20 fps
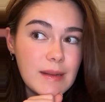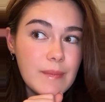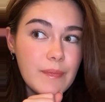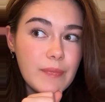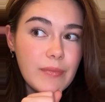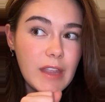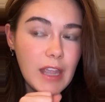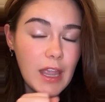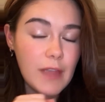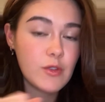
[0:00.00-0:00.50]

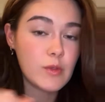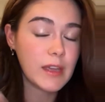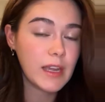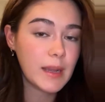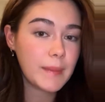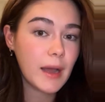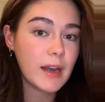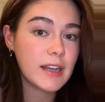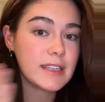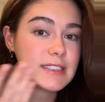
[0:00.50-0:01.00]
if you think
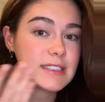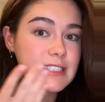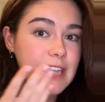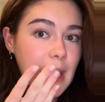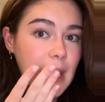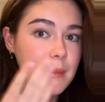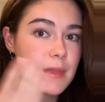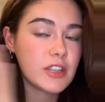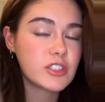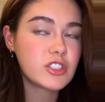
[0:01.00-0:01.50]
about a
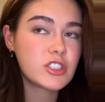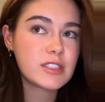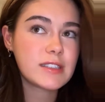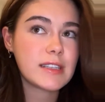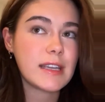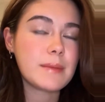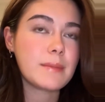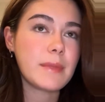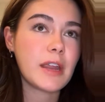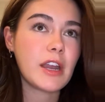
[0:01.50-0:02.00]
damaged
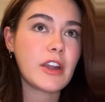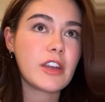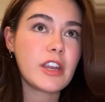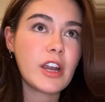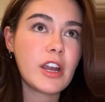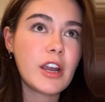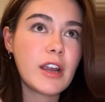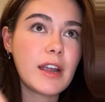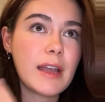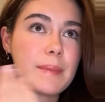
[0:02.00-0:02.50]
skin
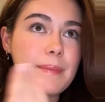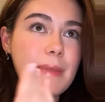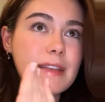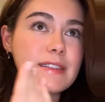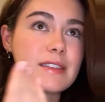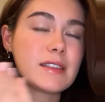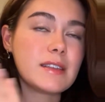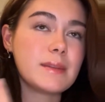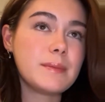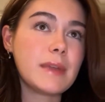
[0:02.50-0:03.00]
barrier, it
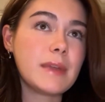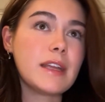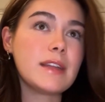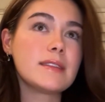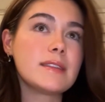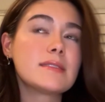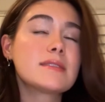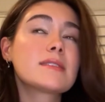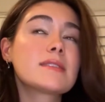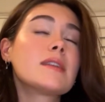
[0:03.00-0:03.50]
basically
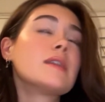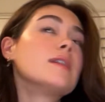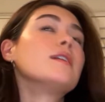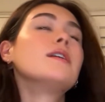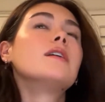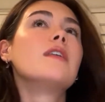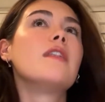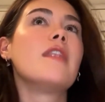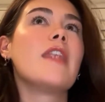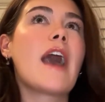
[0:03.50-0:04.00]
means
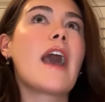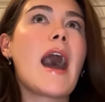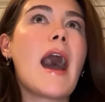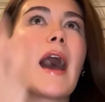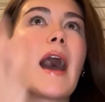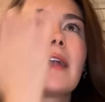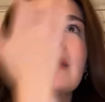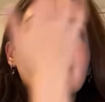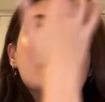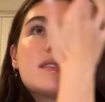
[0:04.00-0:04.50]

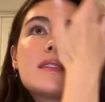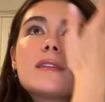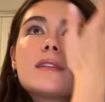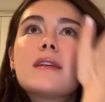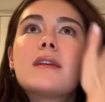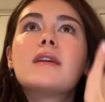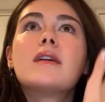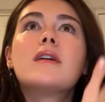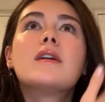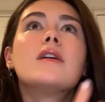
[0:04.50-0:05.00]
that
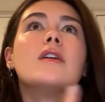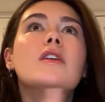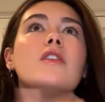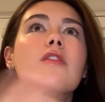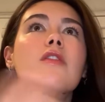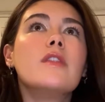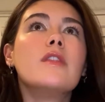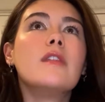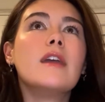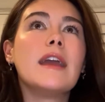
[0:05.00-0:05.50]

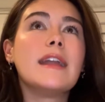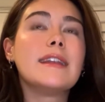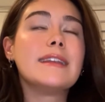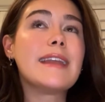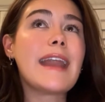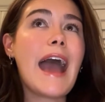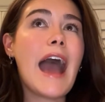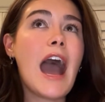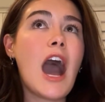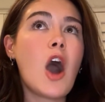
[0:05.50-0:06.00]
it
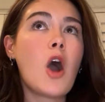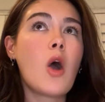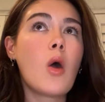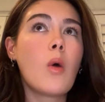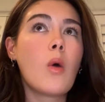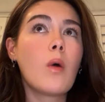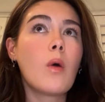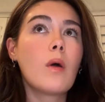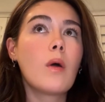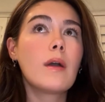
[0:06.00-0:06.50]

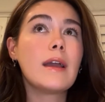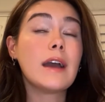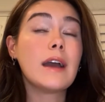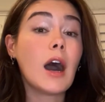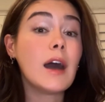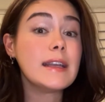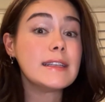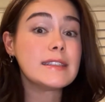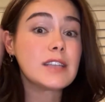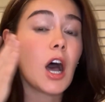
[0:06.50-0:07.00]
now
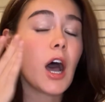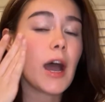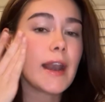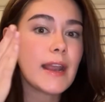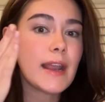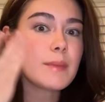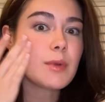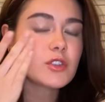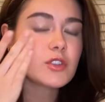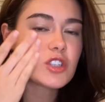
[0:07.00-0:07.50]
is
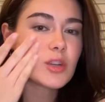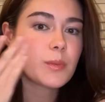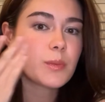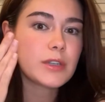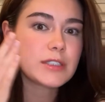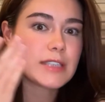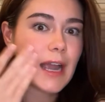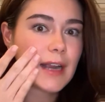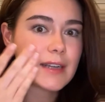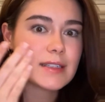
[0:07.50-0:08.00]
unable to
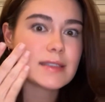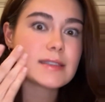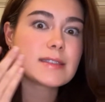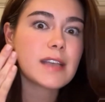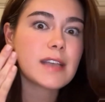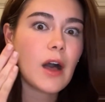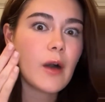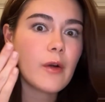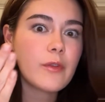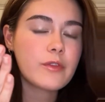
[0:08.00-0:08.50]
protect
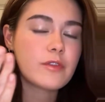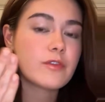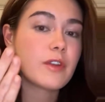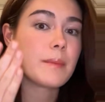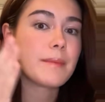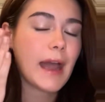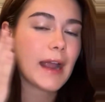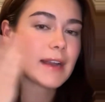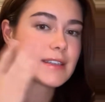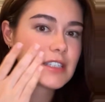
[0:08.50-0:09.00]
itself from
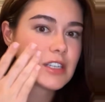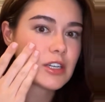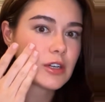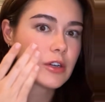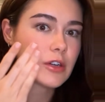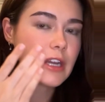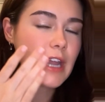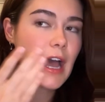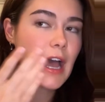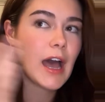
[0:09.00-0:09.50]

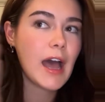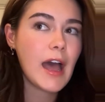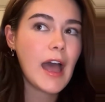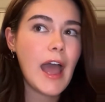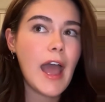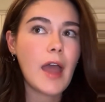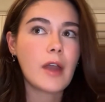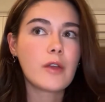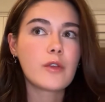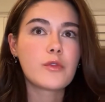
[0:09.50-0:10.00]
bacteria
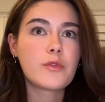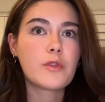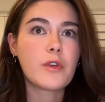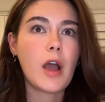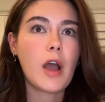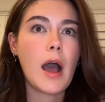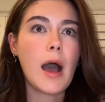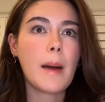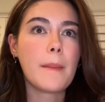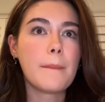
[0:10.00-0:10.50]
and
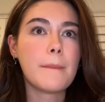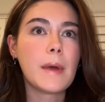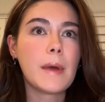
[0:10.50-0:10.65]
from